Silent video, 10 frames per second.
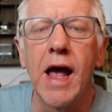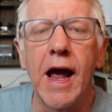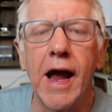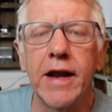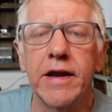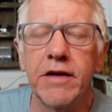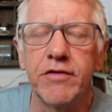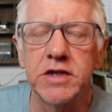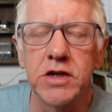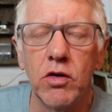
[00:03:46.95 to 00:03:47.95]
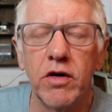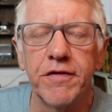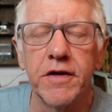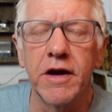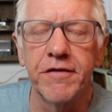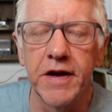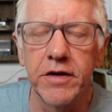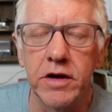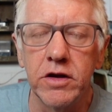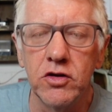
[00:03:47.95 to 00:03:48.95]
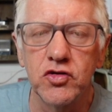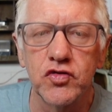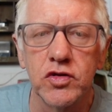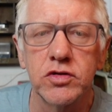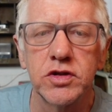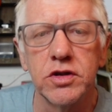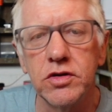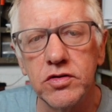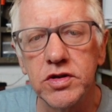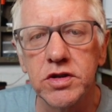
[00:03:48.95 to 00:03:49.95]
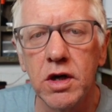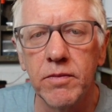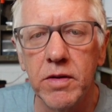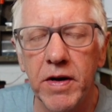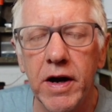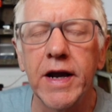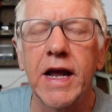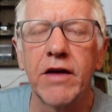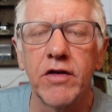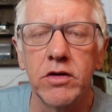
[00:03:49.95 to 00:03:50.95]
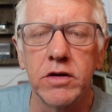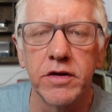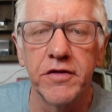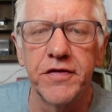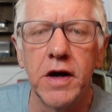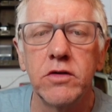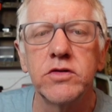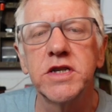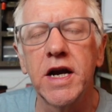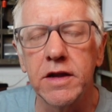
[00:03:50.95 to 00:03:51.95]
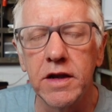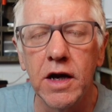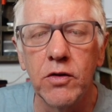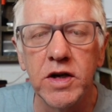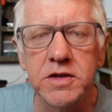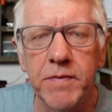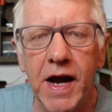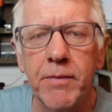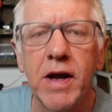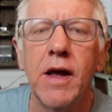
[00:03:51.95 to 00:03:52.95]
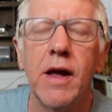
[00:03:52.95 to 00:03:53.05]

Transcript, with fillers: and every so often I found it useful to stop the bike, have a look at the phone, check the OS map,